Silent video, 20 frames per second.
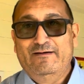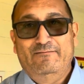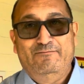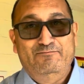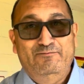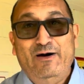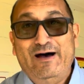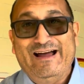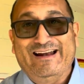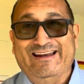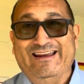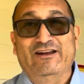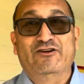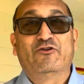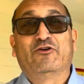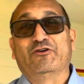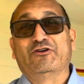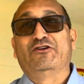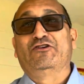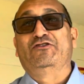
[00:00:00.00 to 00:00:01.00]
But in
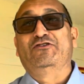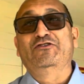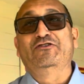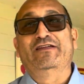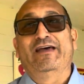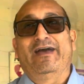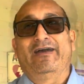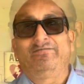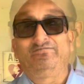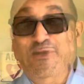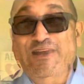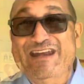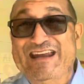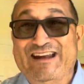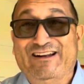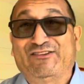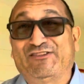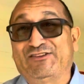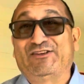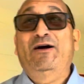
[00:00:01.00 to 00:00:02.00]
order to do that, we
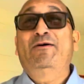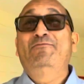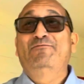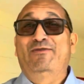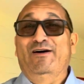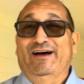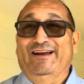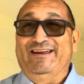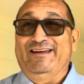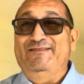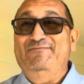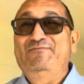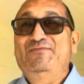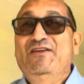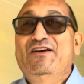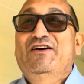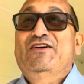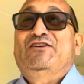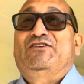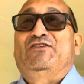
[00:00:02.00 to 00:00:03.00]
need somebody
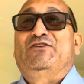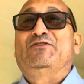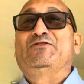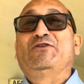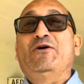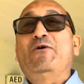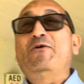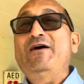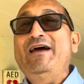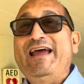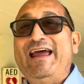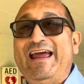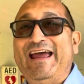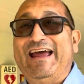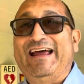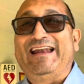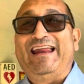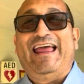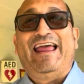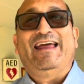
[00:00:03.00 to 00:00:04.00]
to go
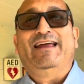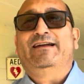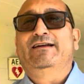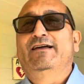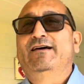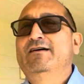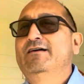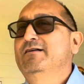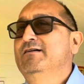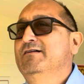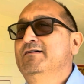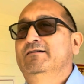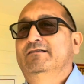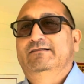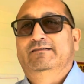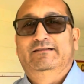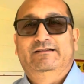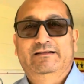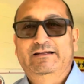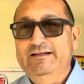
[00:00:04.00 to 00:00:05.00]
ahead and
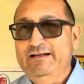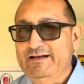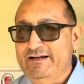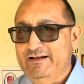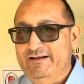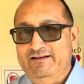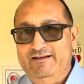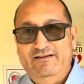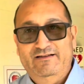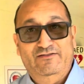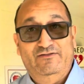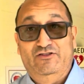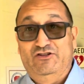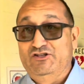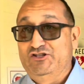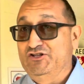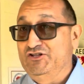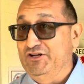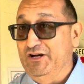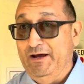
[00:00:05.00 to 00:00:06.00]
lead the
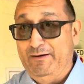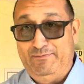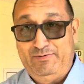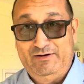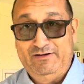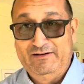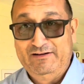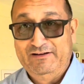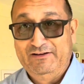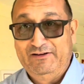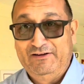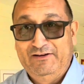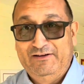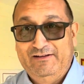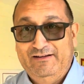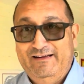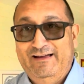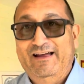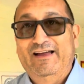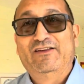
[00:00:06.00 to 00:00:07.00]
ship.
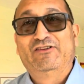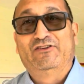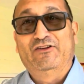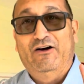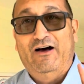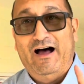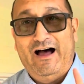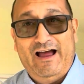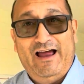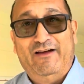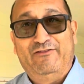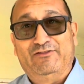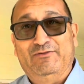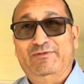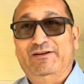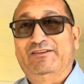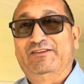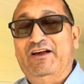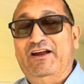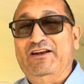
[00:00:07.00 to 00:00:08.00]
So I have some
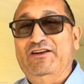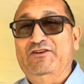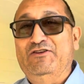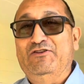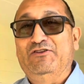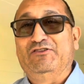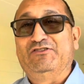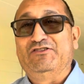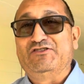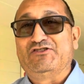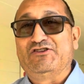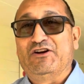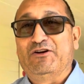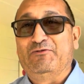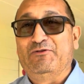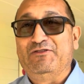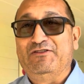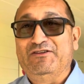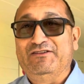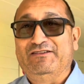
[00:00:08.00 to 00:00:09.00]
exciting news to share
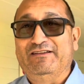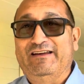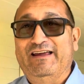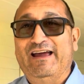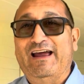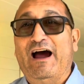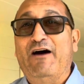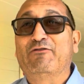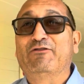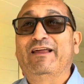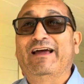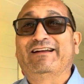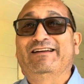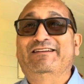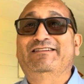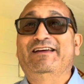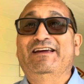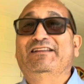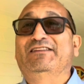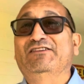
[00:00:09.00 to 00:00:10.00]
with you today. I would like to
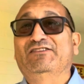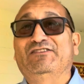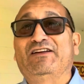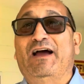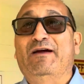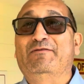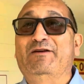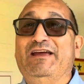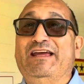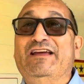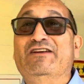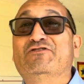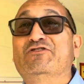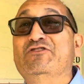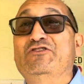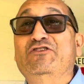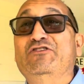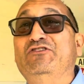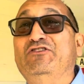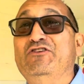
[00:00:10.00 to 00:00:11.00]
take this time to
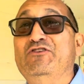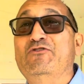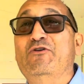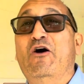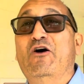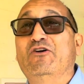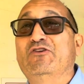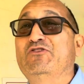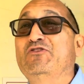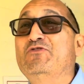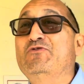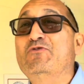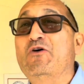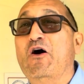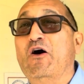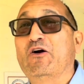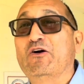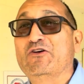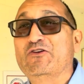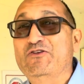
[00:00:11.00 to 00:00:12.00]
introduce you to
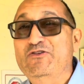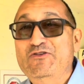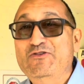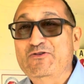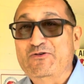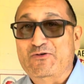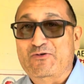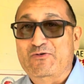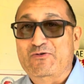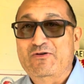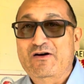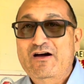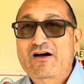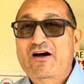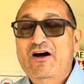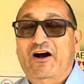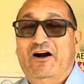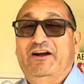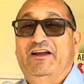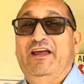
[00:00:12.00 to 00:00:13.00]
our new
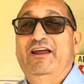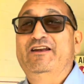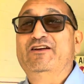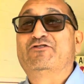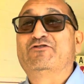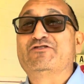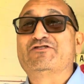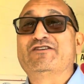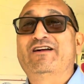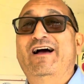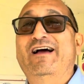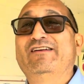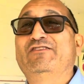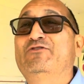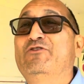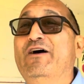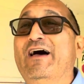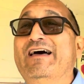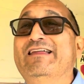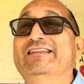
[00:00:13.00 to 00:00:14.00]
Arcadia Christian High
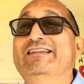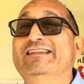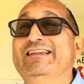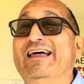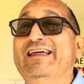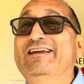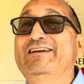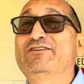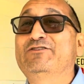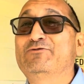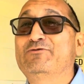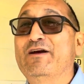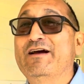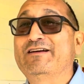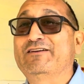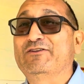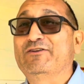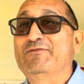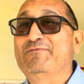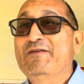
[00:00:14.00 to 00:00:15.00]
School athletic
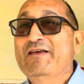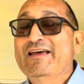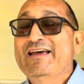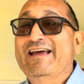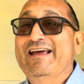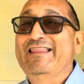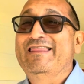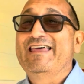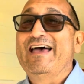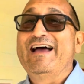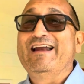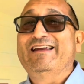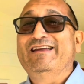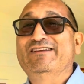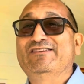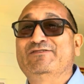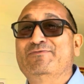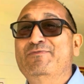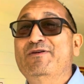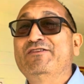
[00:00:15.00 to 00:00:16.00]
director, and that
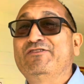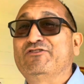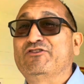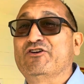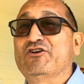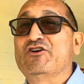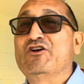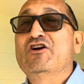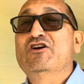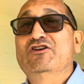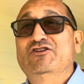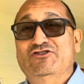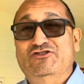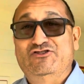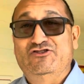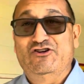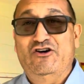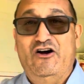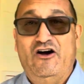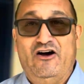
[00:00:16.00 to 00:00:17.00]
is Mr.
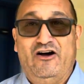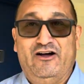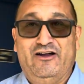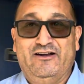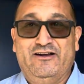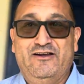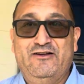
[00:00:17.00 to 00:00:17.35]
Jon